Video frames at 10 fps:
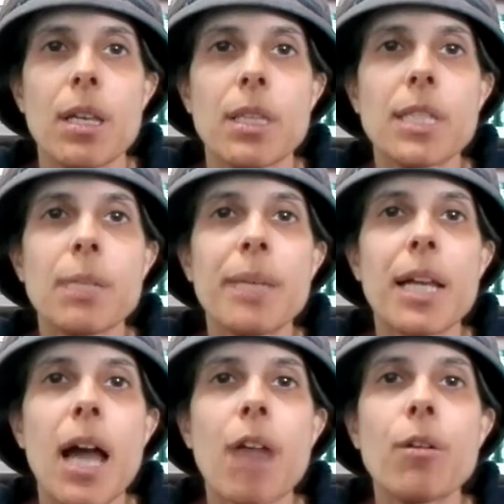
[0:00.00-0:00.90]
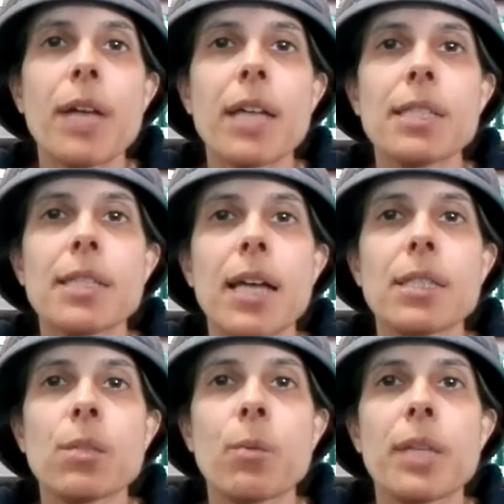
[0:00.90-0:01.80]
They shall be on Aaron and his
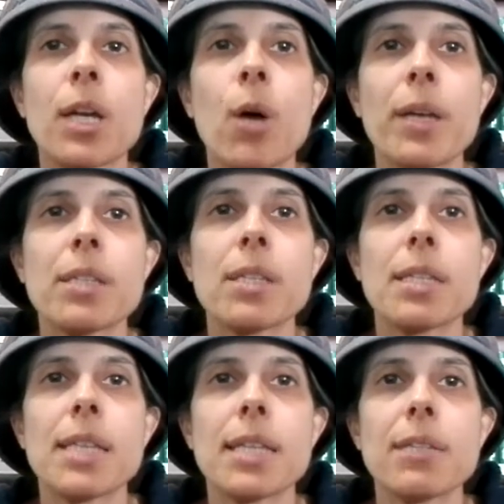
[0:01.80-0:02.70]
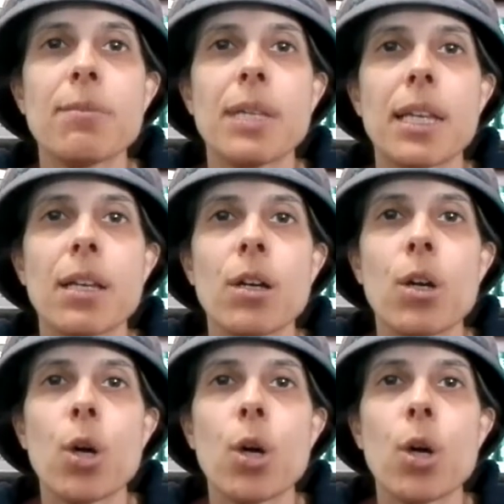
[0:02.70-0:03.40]
sons when they go into the tent of meeting,